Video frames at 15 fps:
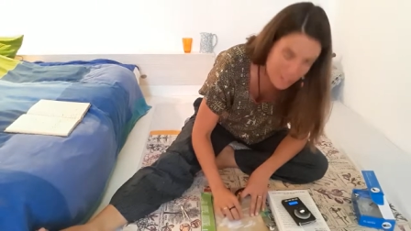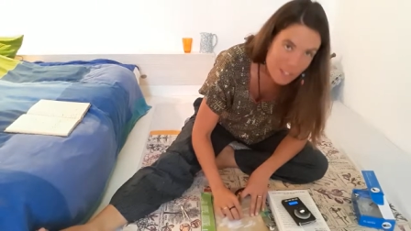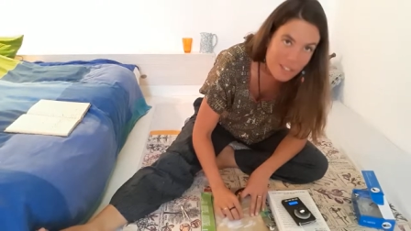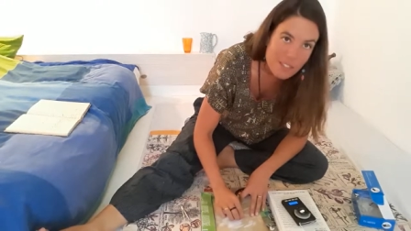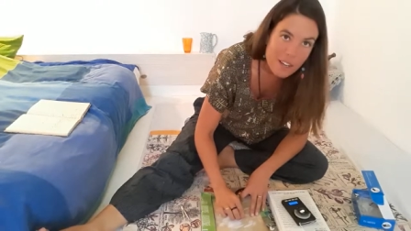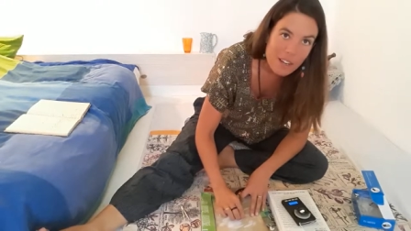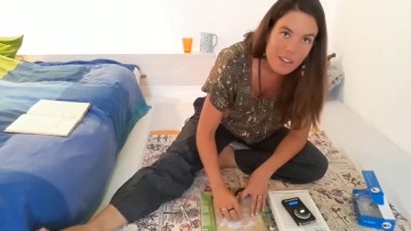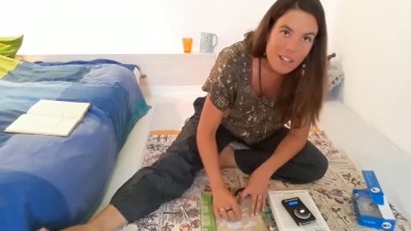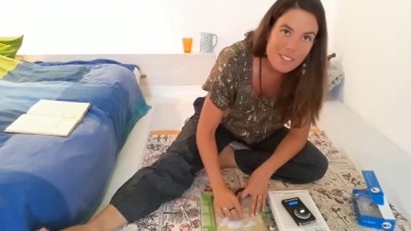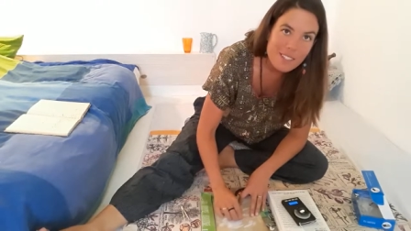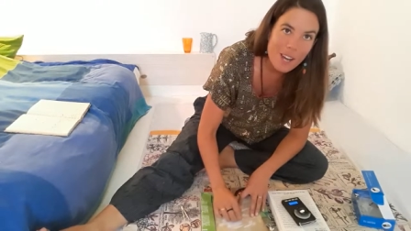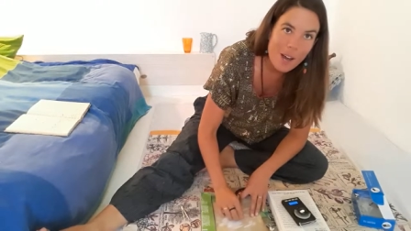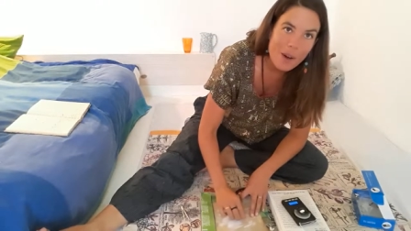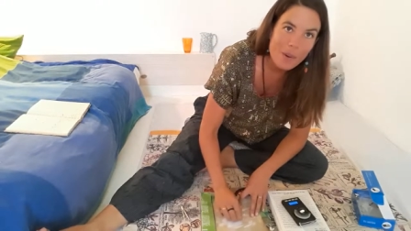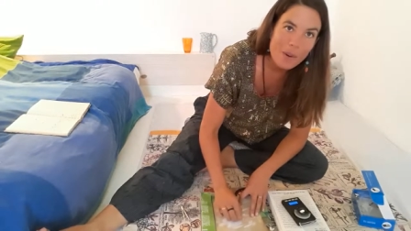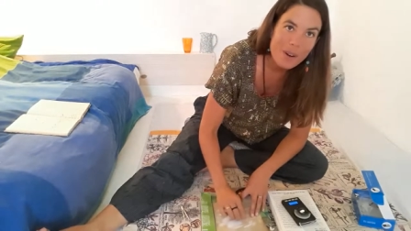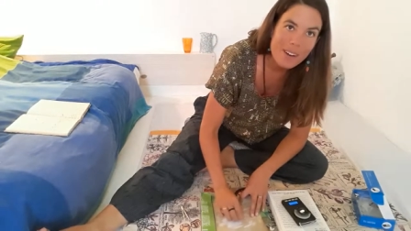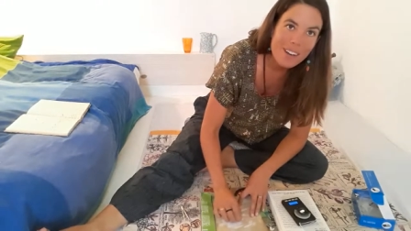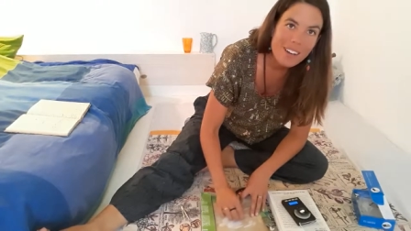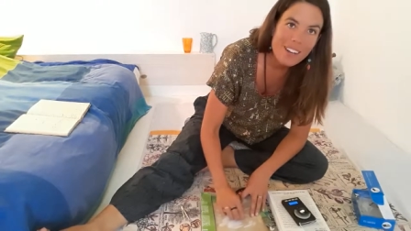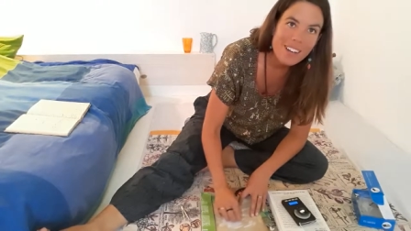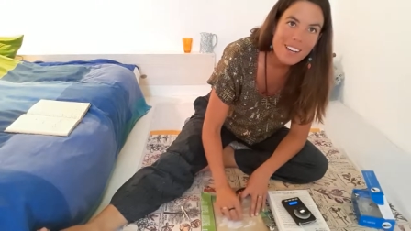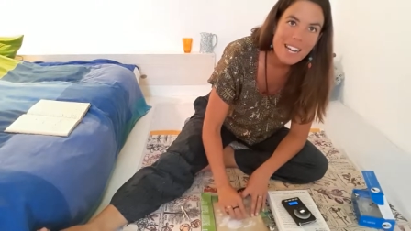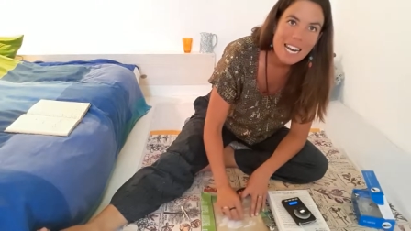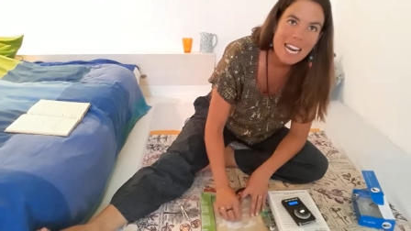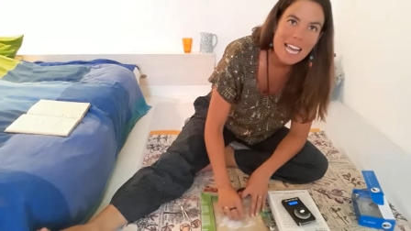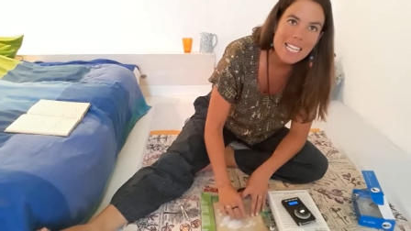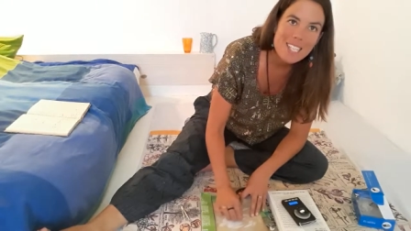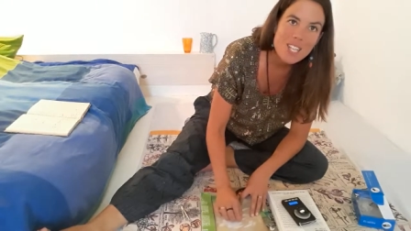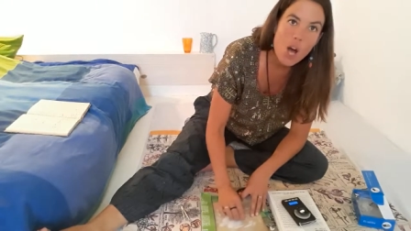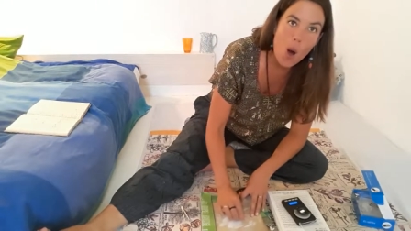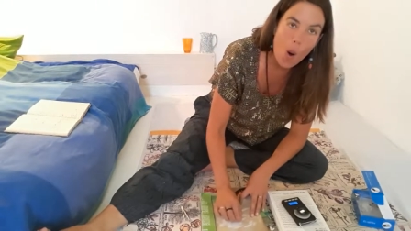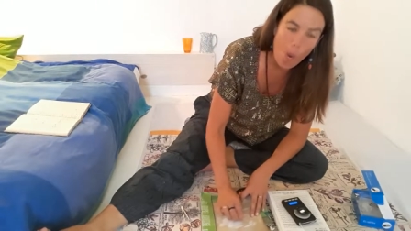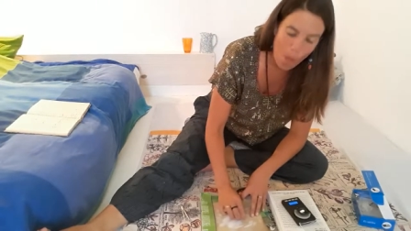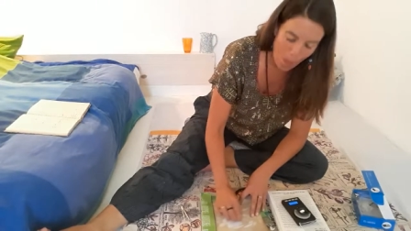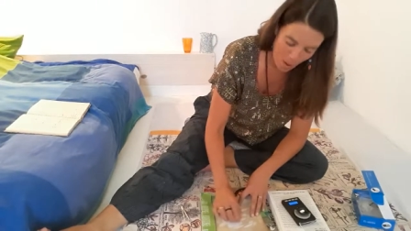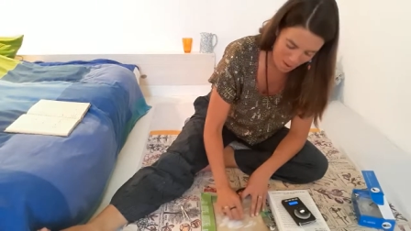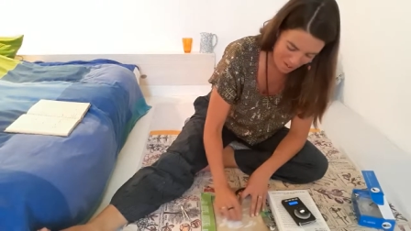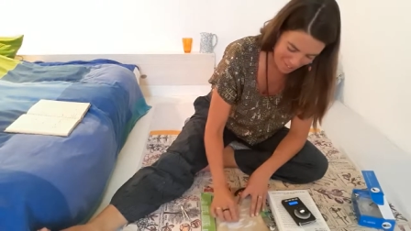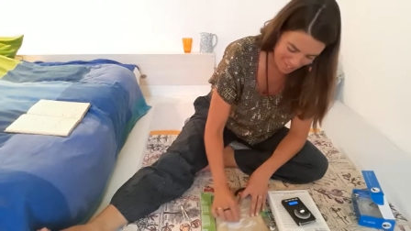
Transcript: so let's go. Let's go.